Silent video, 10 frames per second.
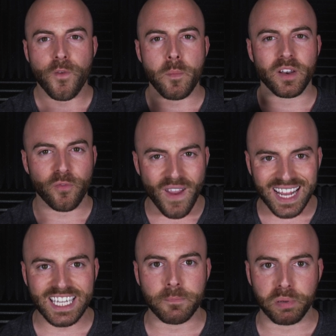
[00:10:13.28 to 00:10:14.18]
from
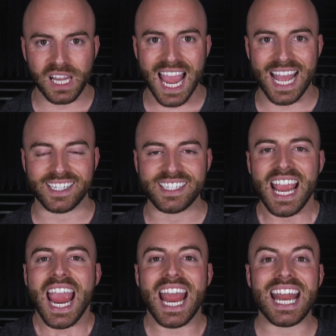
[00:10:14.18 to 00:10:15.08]
infected plants
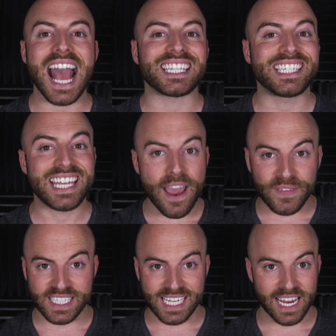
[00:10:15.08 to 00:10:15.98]
and has
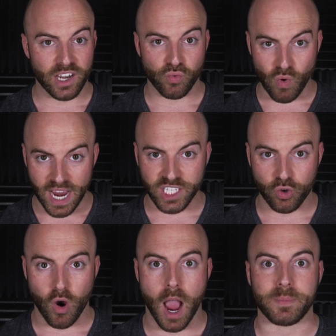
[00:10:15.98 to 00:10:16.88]
devastated rice
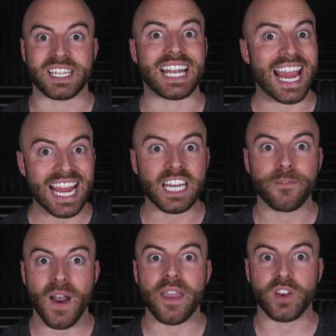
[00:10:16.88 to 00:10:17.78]
crops in
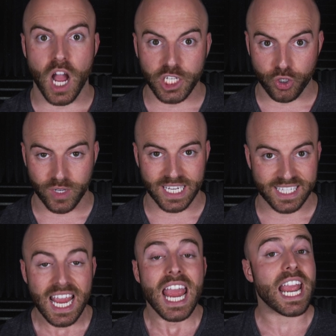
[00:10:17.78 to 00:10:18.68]
85
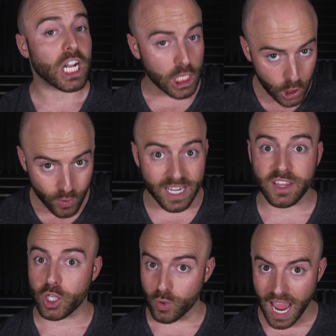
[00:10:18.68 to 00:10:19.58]
countries, including
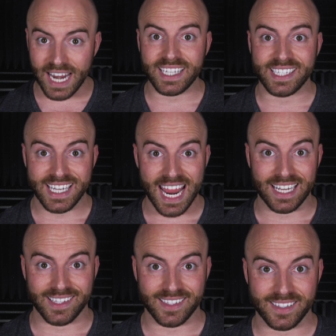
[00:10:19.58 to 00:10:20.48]
the United
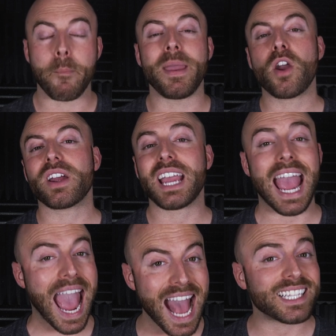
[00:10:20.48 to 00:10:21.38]
States. America
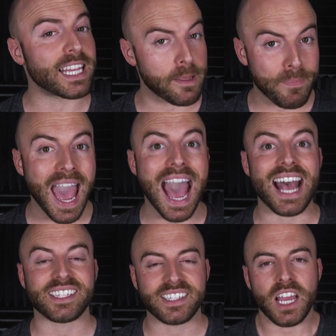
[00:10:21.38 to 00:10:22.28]
has in the
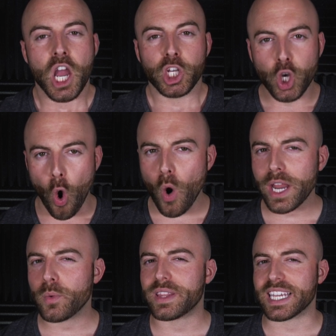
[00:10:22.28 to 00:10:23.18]
past
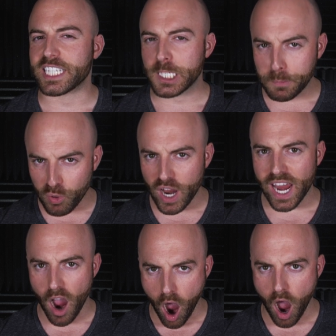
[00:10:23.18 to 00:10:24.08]
toyed with a
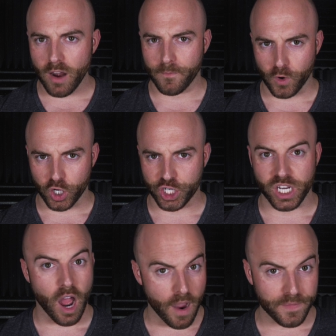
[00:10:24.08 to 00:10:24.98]
spray-on version
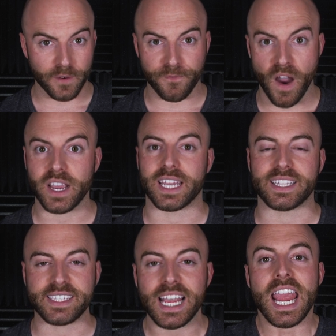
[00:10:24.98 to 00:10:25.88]
of the
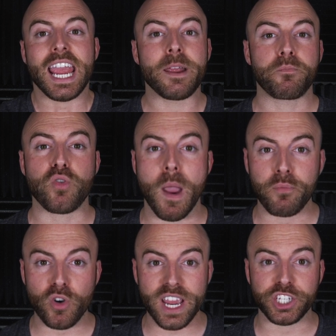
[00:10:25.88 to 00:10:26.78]
fungus in
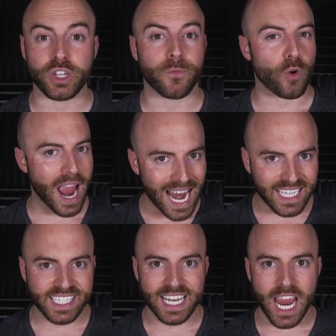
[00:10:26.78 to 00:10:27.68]
preparation for any
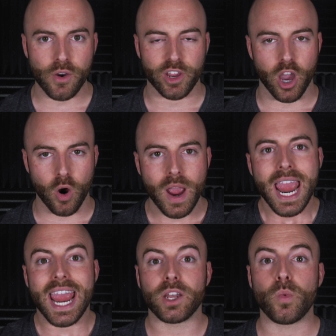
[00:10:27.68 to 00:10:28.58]
scenario
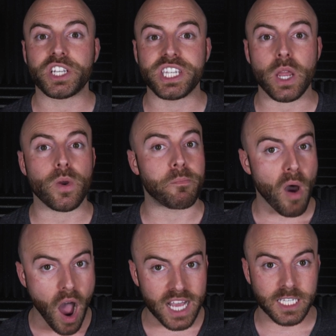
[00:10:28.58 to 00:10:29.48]
in which they would
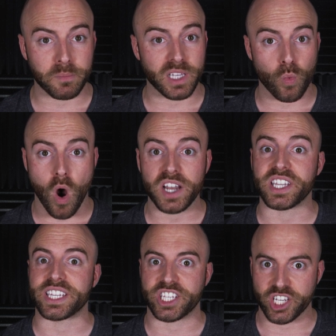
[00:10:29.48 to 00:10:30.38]
possibly want
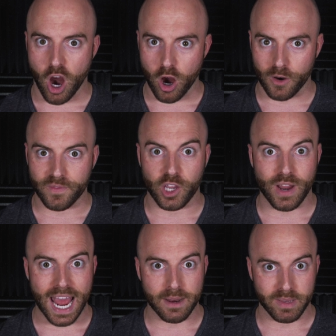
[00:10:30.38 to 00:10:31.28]
to starve their
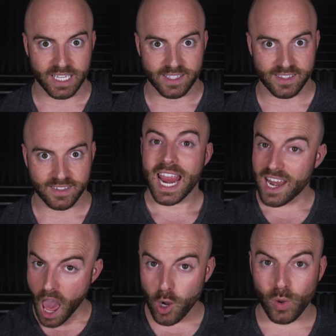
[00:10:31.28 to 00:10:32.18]
enemies. And
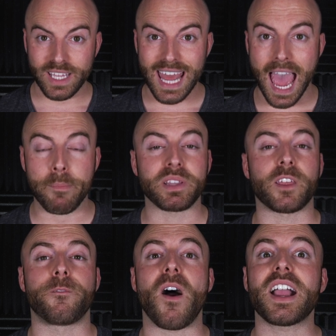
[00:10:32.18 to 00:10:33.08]
not only that, but
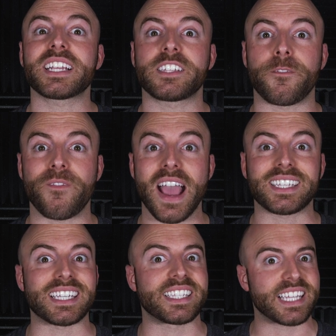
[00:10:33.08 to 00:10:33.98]
the fungus
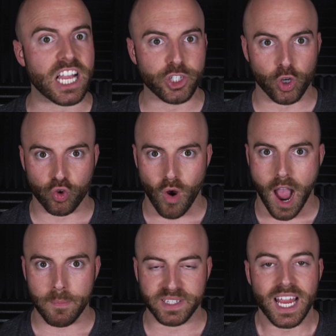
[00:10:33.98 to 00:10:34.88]
affects essential
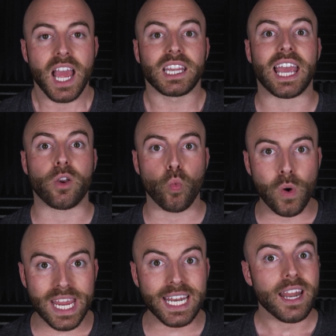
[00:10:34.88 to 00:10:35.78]
crops like
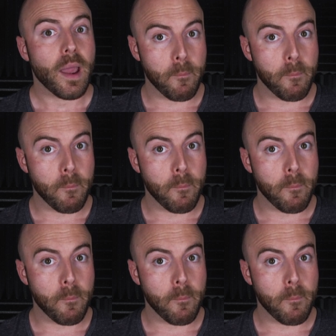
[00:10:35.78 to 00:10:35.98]
wheat,